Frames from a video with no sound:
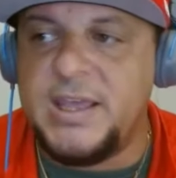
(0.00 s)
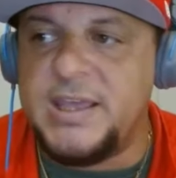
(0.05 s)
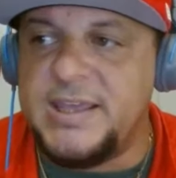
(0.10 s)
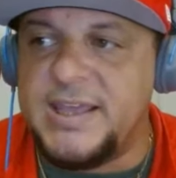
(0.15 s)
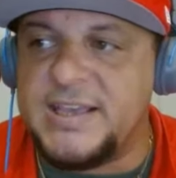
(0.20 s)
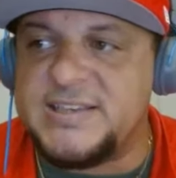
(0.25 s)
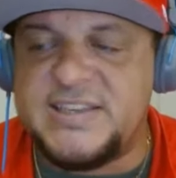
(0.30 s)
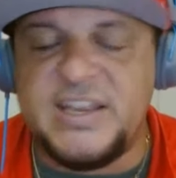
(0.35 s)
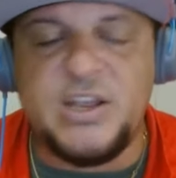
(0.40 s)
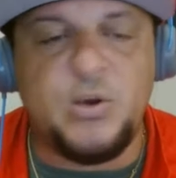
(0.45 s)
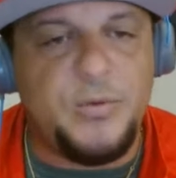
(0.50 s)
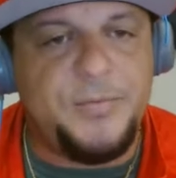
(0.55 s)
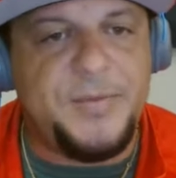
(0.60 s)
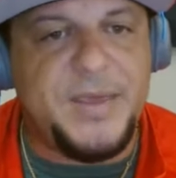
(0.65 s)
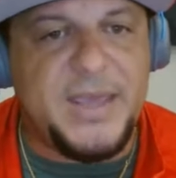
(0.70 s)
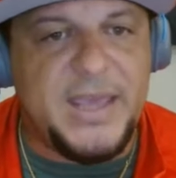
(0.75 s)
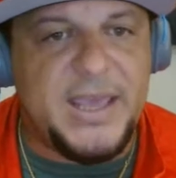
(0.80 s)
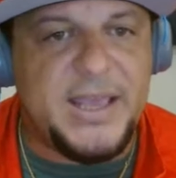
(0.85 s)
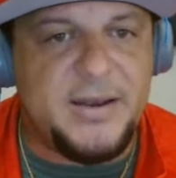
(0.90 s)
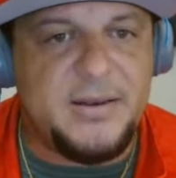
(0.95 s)
Yes, they will
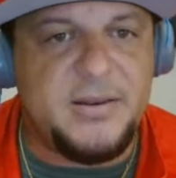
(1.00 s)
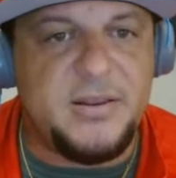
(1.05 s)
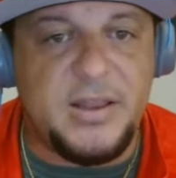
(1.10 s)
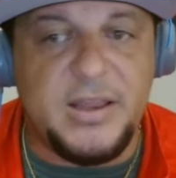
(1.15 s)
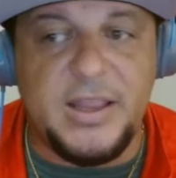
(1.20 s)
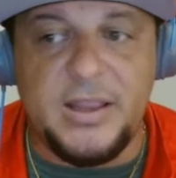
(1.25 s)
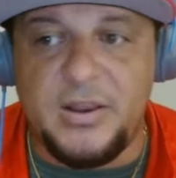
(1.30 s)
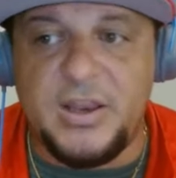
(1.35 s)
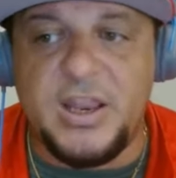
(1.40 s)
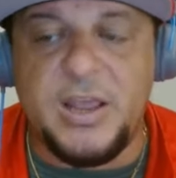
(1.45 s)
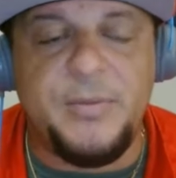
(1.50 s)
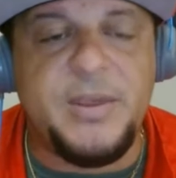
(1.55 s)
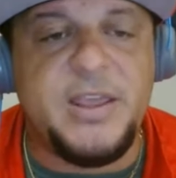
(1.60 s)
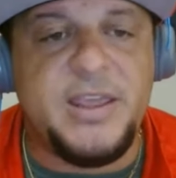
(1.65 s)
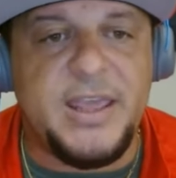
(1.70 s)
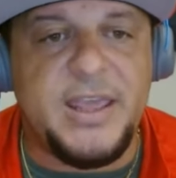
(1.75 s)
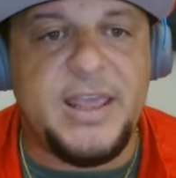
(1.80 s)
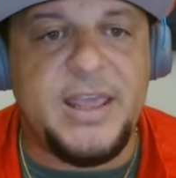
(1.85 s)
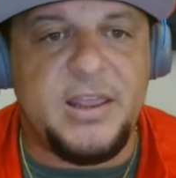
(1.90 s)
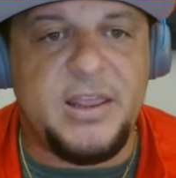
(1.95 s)
be hitting. They'll
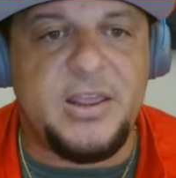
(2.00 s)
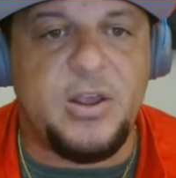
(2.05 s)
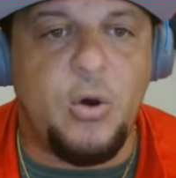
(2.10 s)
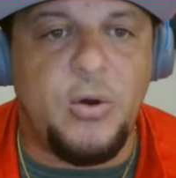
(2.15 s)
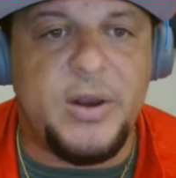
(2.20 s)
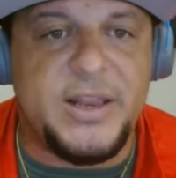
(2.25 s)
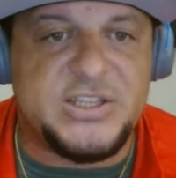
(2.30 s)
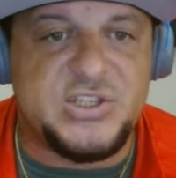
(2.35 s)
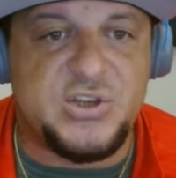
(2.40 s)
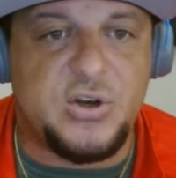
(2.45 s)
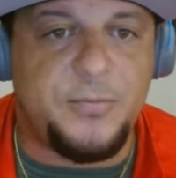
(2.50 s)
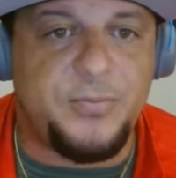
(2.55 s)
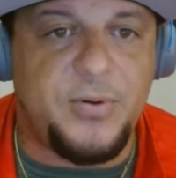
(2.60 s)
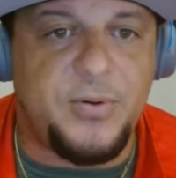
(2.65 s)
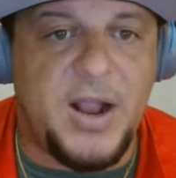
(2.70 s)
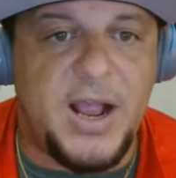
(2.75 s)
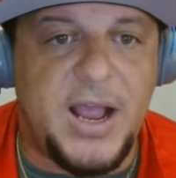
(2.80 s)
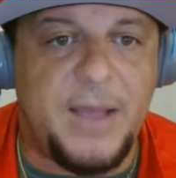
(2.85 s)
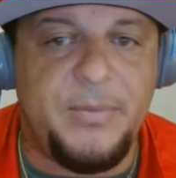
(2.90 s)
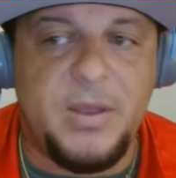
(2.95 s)
be going into the
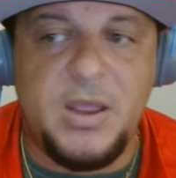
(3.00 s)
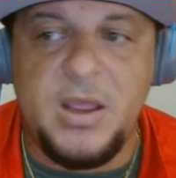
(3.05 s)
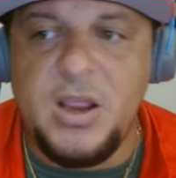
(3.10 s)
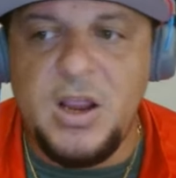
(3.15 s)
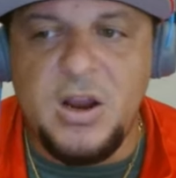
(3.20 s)
prime